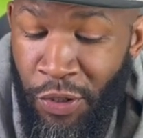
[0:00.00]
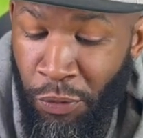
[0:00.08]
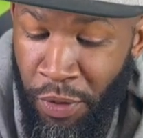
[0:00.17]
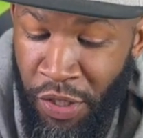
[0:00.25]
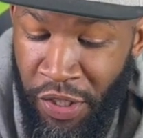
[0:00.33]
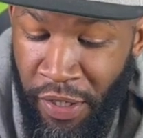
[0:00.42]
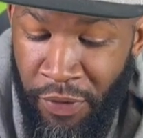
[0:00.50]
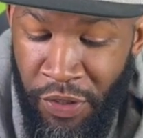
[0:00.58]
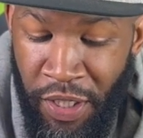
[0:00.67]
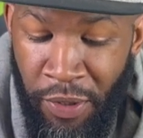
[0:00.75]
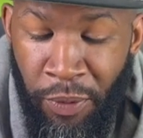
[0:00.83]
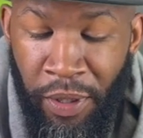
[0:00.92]

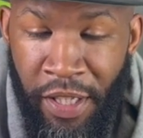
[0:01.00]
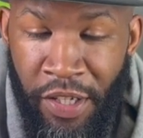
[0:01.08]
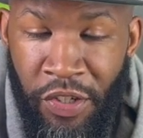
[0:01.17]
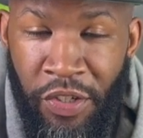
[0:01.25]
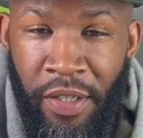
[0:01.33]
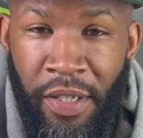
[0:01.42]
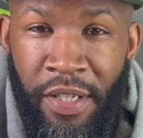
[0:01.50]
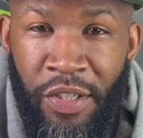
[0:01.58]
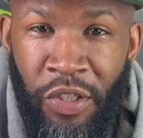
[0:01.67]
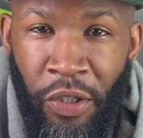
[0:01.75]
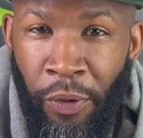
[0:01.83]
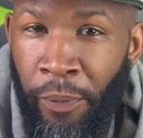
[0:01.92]
2017 release.
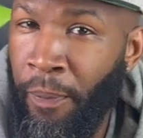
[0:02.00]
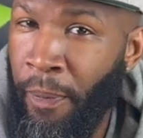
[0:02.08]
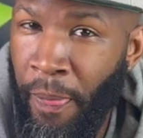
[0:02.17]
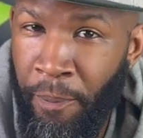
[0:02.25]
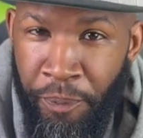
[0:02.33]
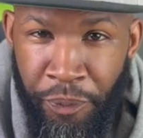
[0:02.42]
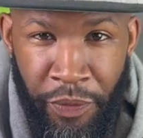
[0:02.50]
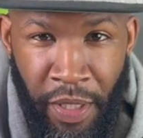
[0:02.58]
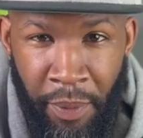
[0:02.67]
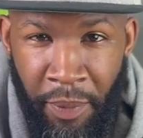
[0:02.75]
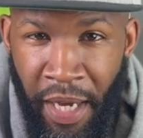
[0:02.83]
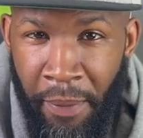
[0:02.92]
So,
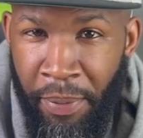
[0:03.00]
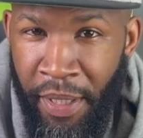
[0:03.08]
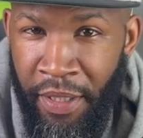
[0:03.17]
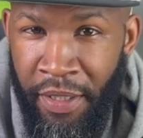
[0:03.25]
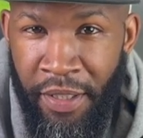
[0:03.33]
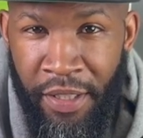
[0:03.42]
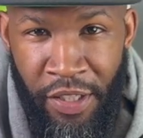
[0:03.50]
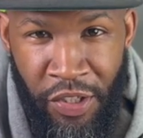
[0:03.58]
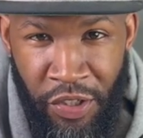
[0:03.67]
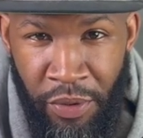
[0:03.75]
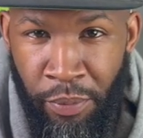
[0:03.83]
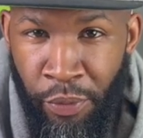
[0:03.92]
in my opinion, this
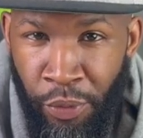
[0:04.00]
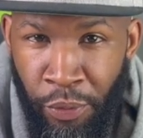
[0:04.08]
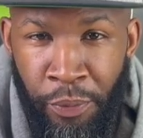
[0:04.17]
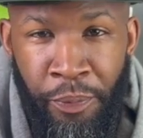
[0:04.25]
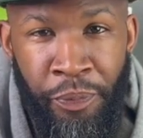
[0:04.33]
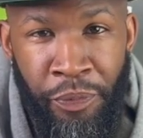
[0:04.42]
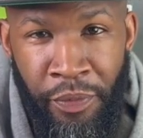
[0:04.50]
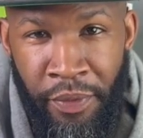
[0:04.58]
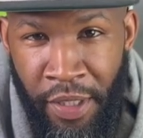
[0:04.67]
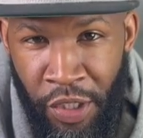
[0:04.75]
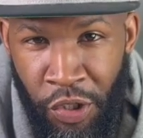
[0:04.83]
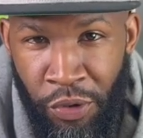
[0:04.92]
is a brew
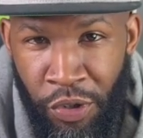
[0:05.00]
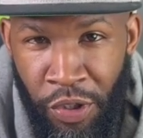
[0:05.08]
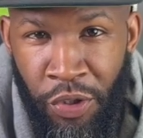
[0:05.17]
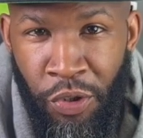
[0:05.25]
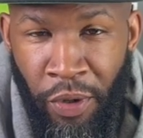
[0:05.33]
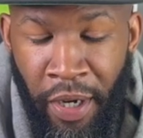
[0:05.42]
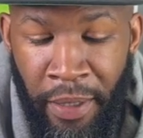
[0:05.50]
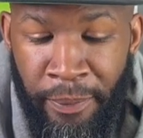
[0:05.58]
that you should try.